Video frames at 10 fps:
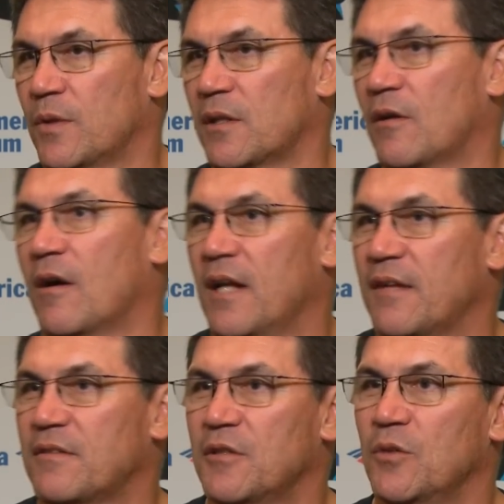what the guard
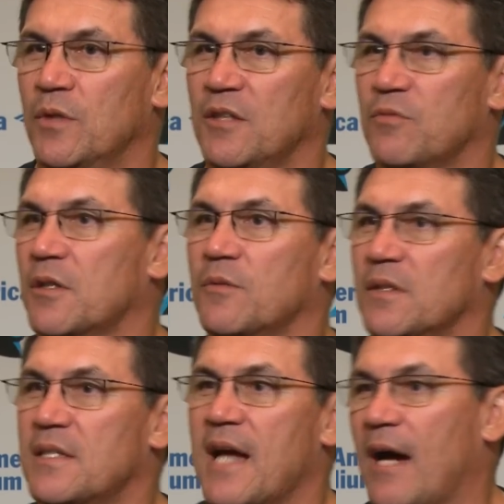has to do when he's working with
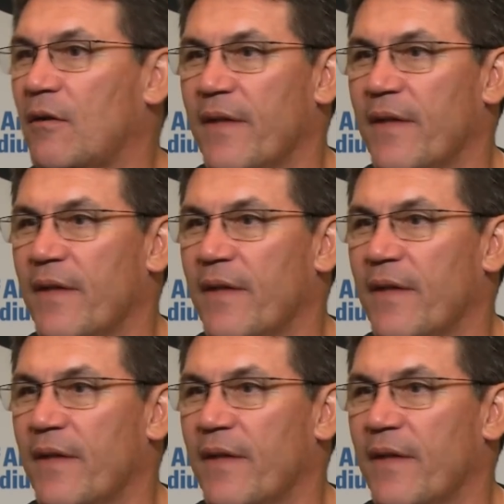the tackle,